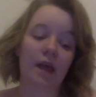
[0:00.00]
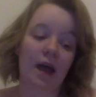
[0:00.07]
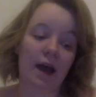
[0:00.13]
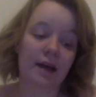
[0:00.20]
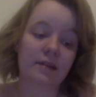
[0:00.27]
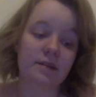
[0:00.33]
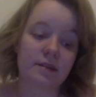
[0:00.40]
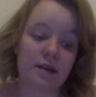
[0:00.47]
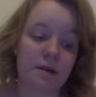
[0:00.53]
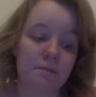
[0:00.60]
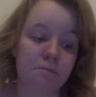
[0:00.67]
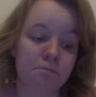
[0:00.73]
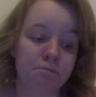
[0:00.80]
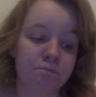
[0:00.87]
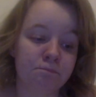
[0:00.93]

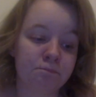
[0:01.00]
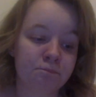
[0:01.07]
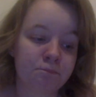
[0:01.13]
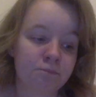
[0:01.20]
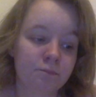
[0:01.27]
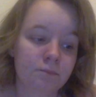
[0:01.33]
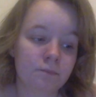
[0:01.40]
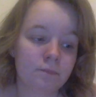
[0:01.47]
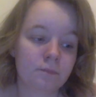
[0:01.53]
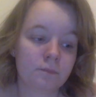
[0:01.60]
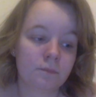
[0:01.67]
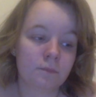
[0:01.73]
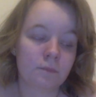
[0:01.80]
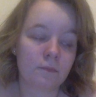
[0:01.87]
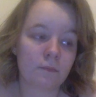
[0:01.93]
And
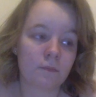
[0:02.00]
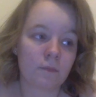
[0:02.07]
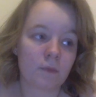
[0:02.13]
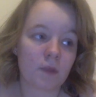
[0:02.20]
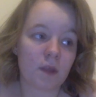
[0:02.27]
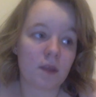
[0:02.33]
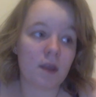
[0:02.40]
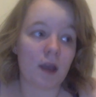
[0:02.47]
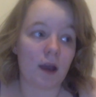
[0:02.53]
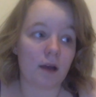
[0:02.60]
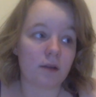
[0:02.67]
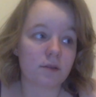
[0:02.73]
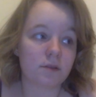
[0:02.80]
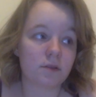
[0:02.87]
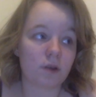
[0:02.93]
yeah,
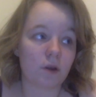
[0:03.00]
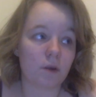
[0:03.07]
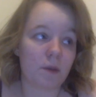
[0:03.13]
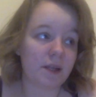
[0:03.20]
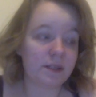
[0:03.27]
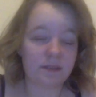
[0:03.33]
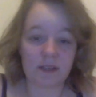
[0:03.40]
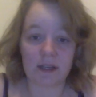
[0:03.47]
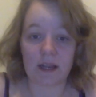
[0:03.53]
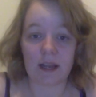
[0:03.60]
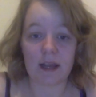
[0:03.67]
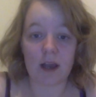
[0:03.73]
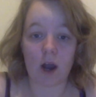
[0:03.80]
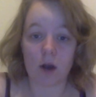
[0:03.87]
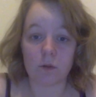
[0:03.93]
so
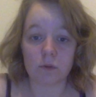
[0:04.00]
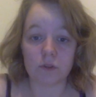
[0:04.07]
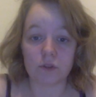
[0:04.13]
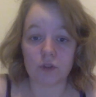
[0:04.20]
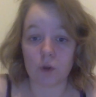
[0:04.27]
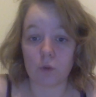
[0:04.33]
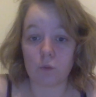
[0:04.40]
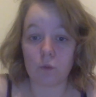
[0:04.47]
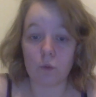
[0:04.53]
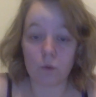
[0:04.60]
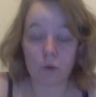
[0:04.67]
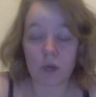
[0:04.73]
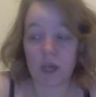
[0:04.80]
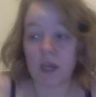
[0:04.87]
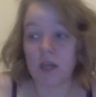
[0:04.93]
basically I was a
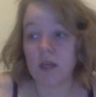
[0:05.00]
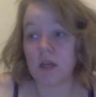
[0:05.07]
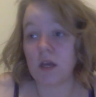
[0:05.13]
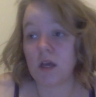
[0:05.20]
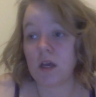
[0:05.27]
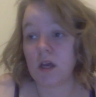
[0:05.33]
walking